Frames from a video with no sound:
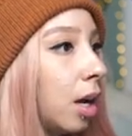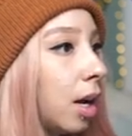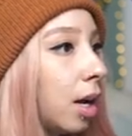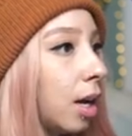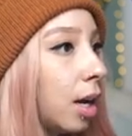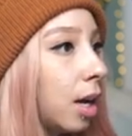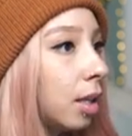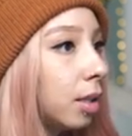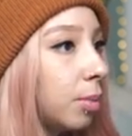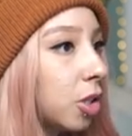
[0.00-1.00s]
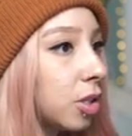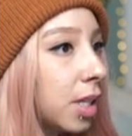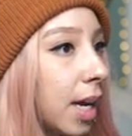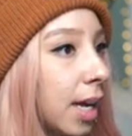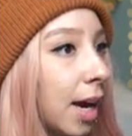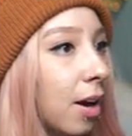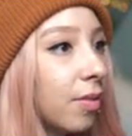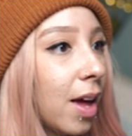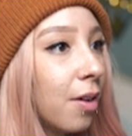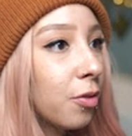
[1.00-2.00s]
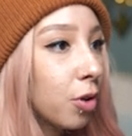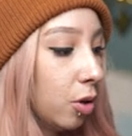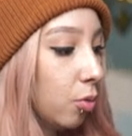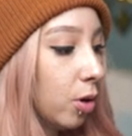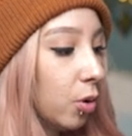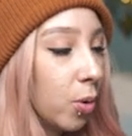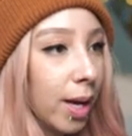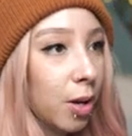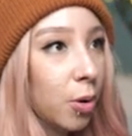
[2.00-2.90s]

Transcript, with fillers: Uh, let me just take care of that for you real quick,